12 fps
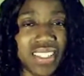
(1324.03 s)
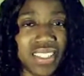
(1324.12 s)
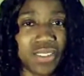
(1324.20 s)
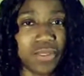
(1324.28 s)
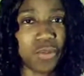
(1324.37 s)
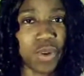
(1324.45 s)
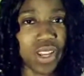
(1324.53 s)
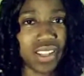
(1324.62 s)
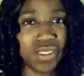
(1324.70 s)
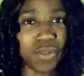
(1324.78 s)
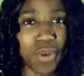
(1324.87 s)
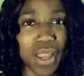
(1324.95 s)
it's what
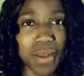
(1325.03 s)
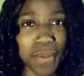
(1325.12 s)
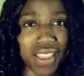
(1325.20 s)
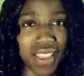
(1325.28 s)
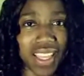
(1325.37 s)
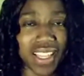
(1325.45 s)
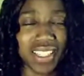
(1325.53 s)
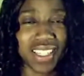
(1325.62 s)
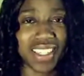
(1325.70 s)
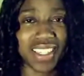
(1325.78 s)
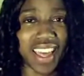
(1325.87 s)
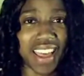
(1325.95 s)
is great about
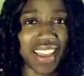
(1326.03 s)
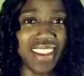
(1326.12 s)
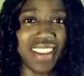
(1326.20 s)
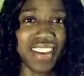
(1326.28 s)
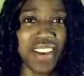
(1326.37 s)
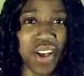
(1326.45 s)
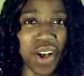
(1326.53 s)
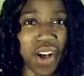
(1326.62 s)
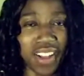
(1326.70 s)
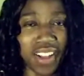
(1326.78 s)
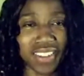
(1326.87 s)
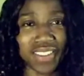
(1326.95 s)
this is that
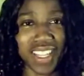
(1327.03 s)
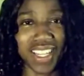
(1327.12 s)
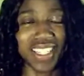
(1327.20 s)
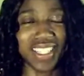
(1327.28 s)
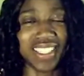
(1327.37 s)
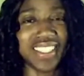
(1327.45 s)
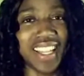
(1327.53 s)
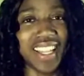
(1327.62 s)
all of this